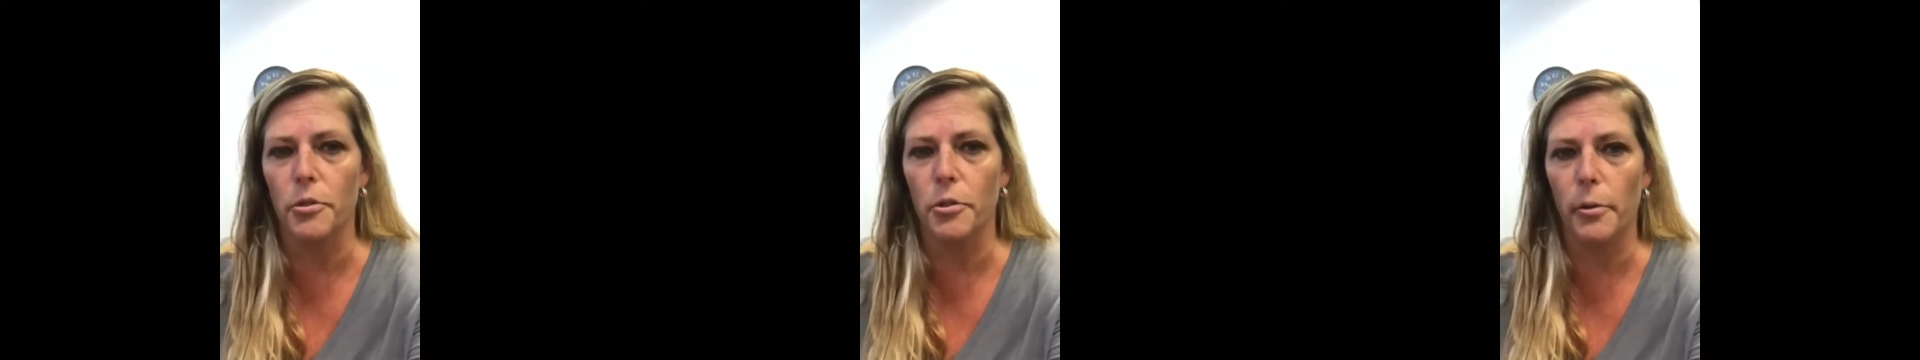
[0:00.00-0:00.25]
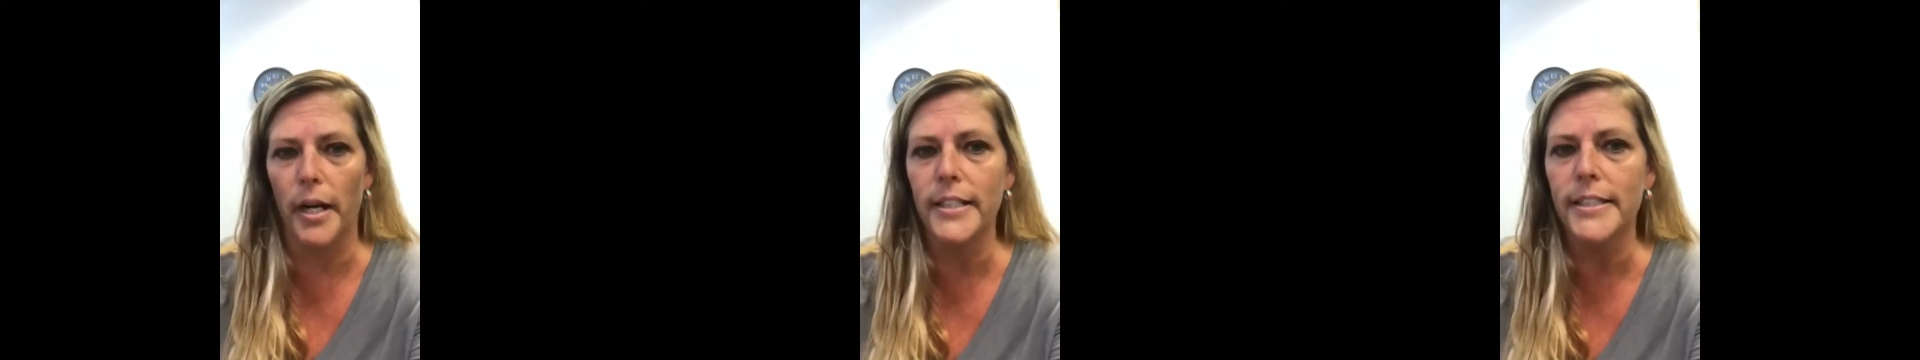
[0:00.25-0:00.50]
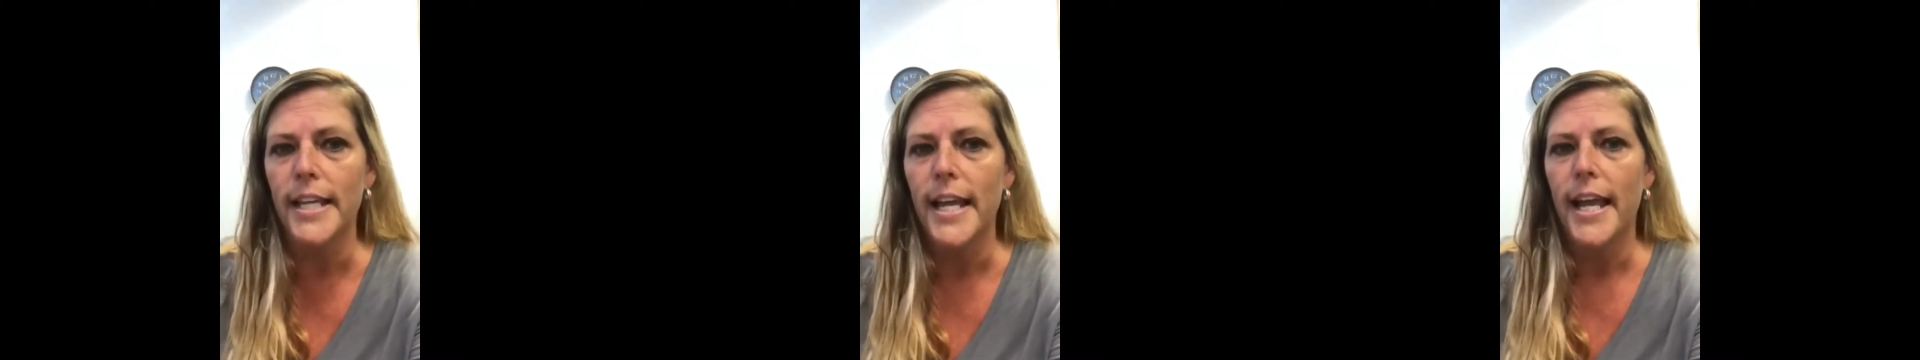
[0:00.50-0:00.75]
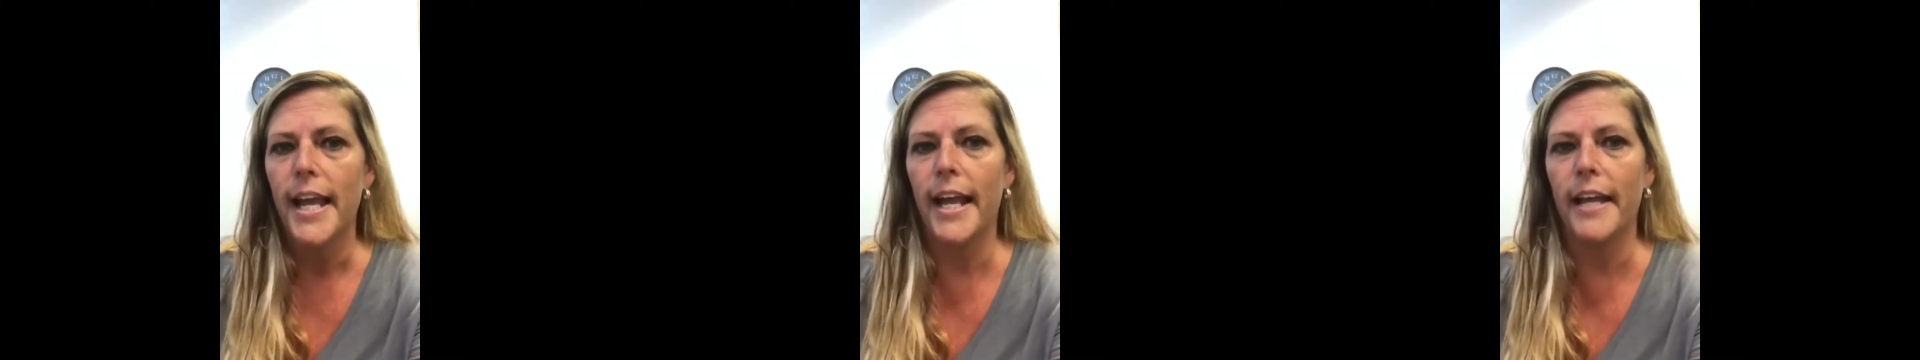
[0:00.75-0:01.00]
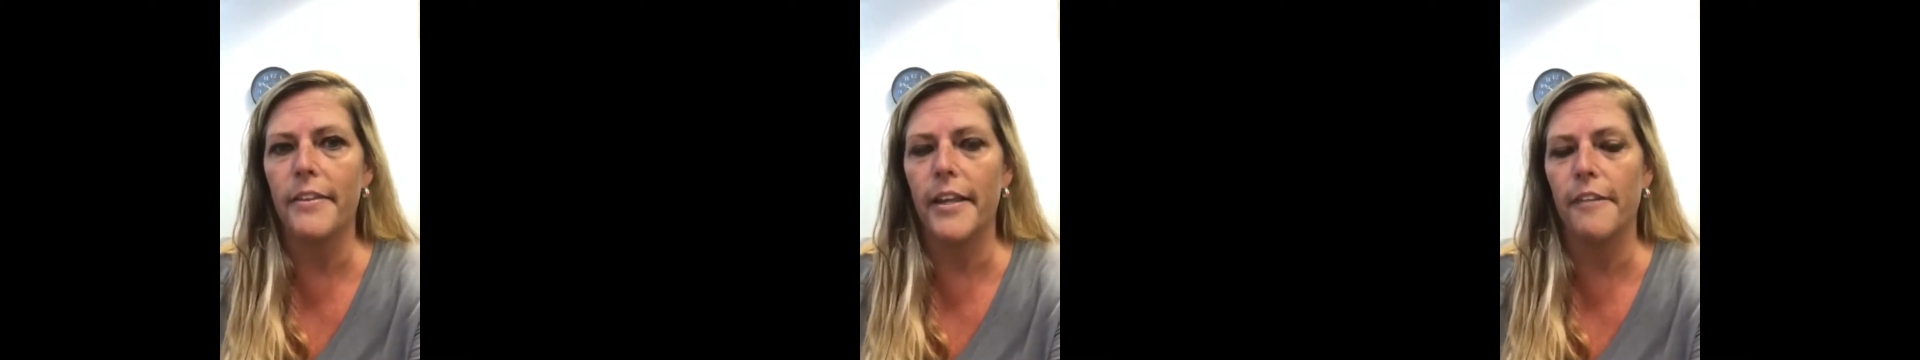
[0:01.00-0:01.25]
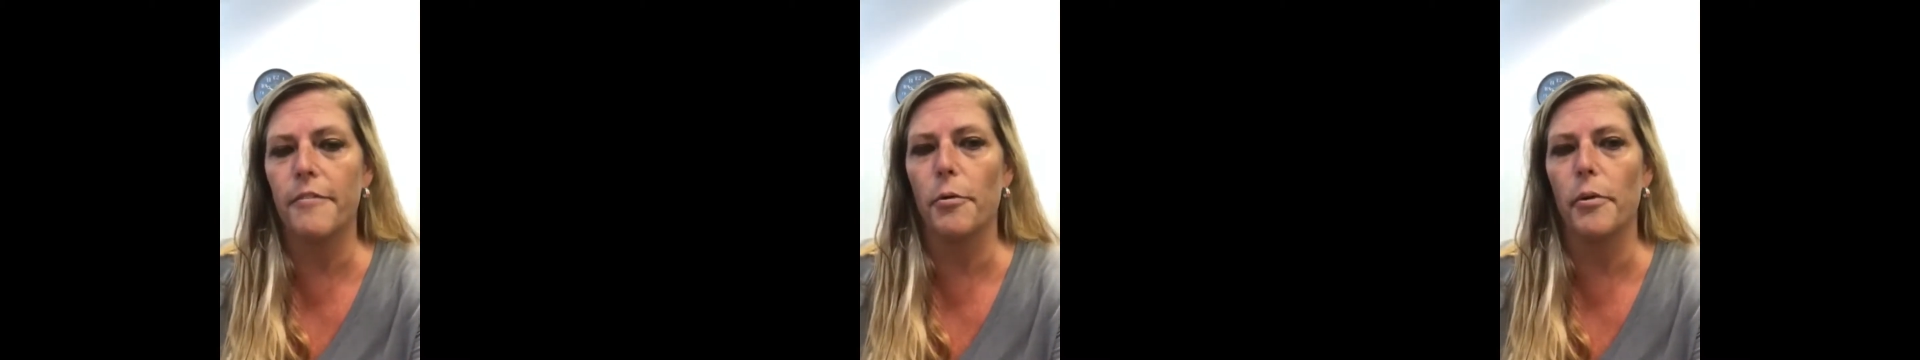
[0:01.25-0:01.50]
were correct,
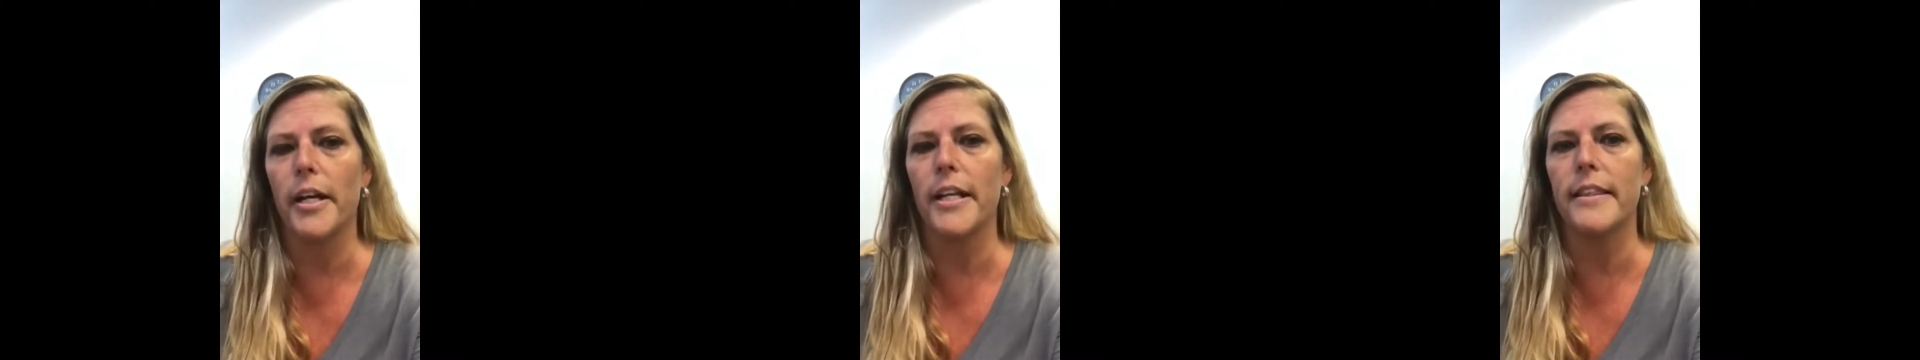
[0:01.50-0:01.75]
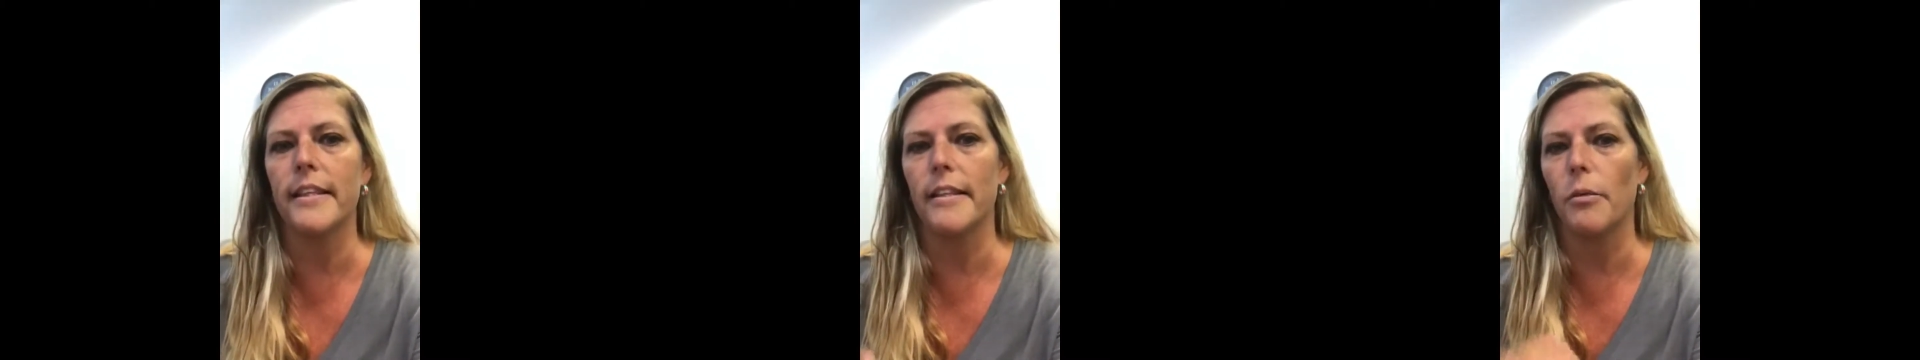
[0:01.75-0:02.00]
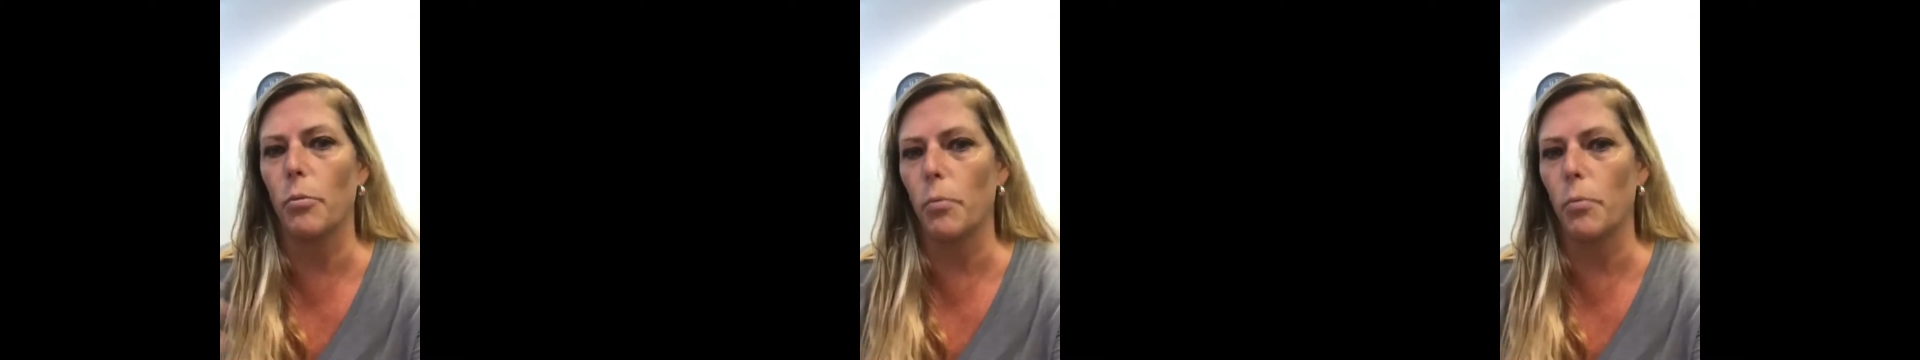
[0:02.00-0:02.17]
and that if there were anything